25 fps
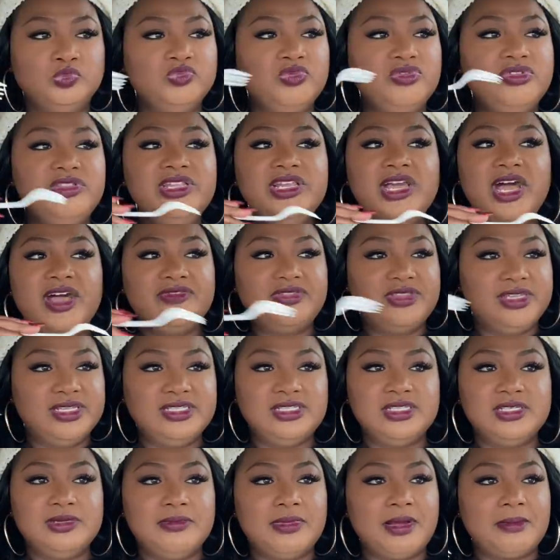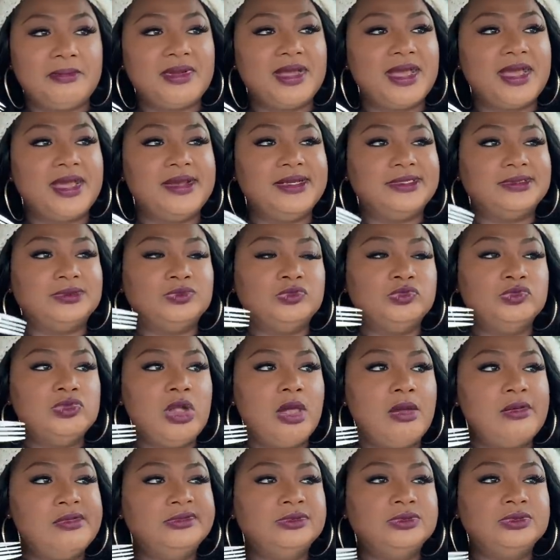nothing to my body,
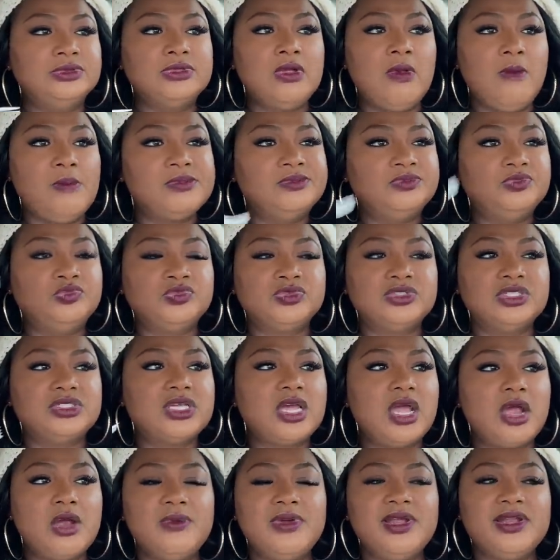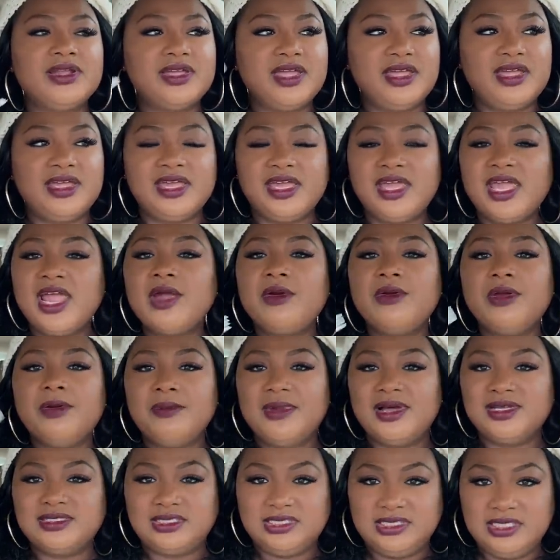because I already can't carry
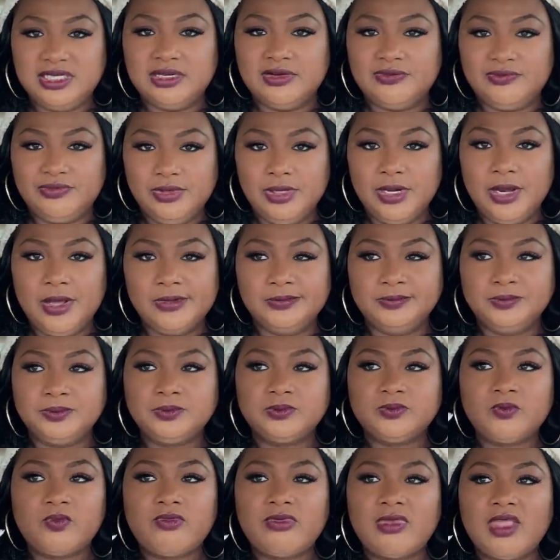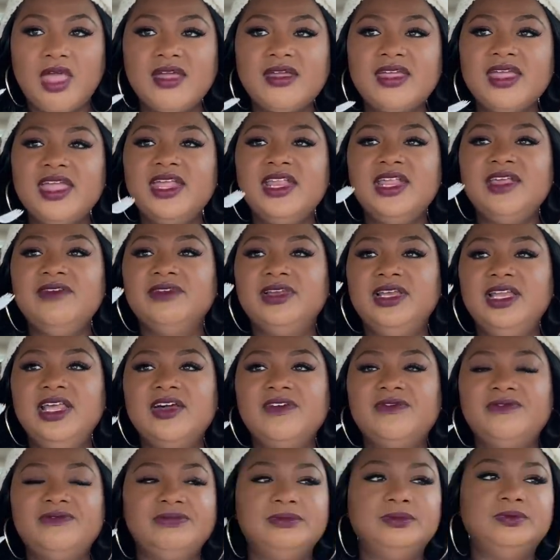myself, you know? I can't even
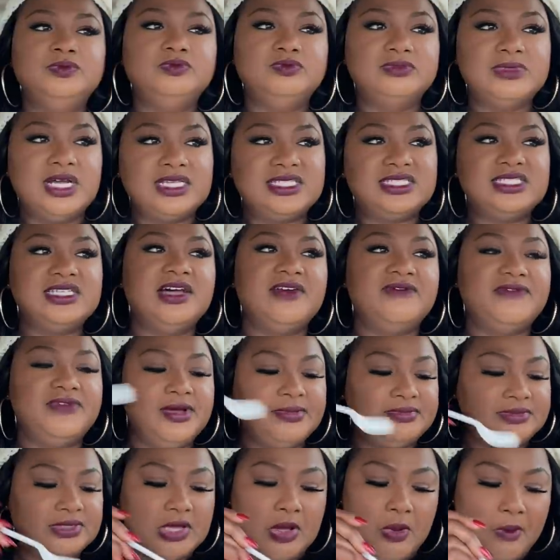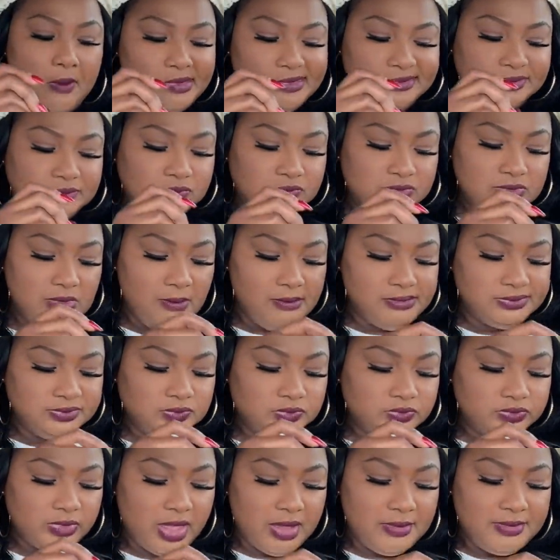lift myself up, so
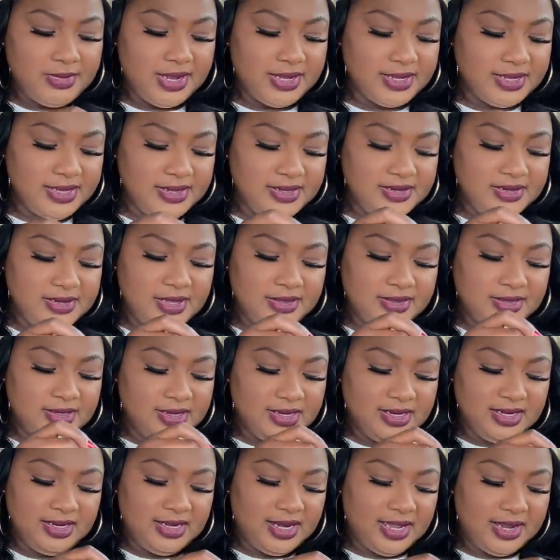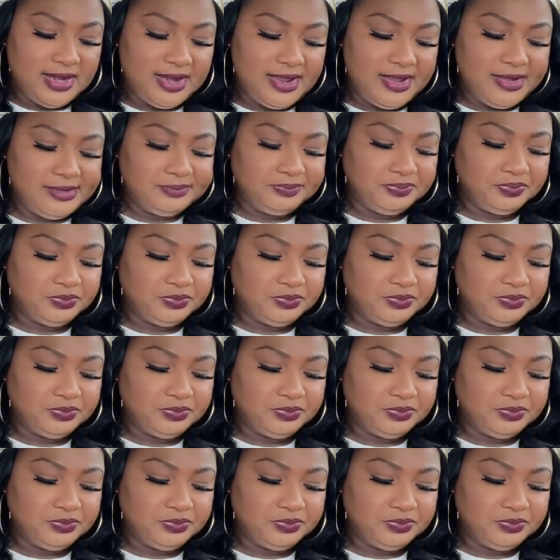I'm not getting nothing, nothing like that.